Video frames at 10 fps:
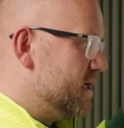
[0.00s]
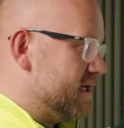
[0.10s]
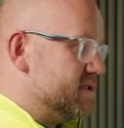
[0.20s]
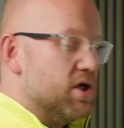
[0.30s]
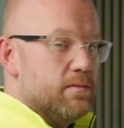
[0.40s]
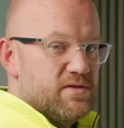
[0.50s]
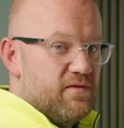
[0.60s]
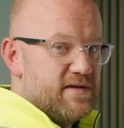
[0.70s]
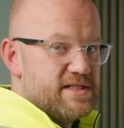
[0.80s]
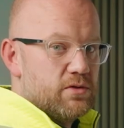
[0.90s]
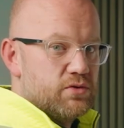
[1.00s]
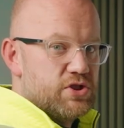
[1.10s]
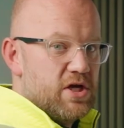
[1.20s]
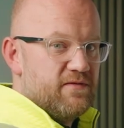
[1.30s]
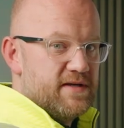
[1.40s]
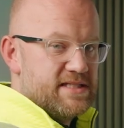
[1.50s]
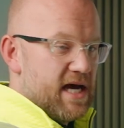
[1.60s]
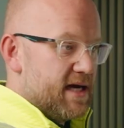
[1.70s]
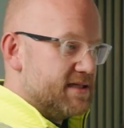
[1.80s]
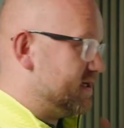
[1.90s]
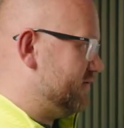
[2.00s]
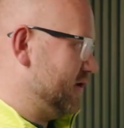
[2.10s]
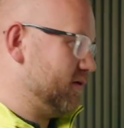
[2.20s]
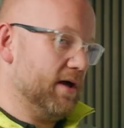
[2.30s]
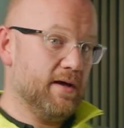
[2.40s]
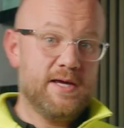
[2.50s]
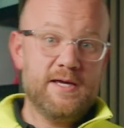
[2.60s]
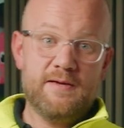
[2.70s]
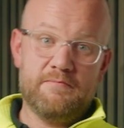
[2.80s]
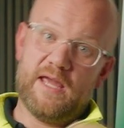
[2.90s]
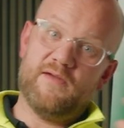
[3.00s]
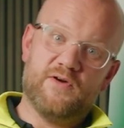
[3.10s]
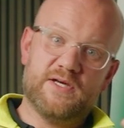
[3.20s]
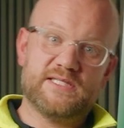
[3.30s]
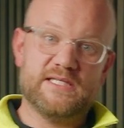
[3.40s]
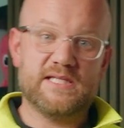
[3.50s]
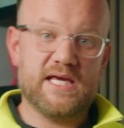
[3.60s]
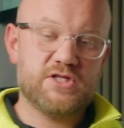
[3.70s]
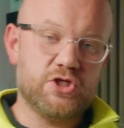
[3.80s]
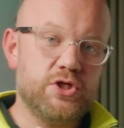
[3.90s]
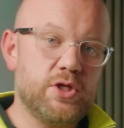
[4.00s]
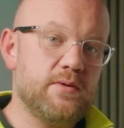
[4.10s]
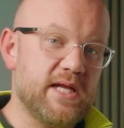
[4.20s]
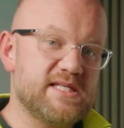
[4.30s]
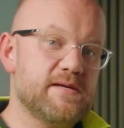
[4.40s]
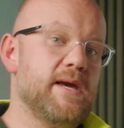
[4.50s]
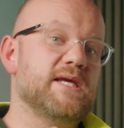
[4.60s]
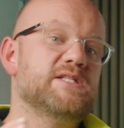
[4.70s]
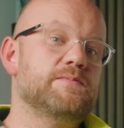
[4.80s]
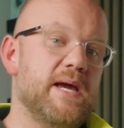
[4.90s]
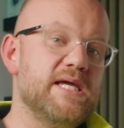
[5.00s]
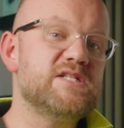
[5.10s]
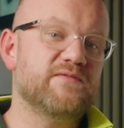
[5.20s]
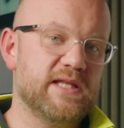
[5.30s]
in terms of physical surface size. If you look at me versus this, you do need to make space for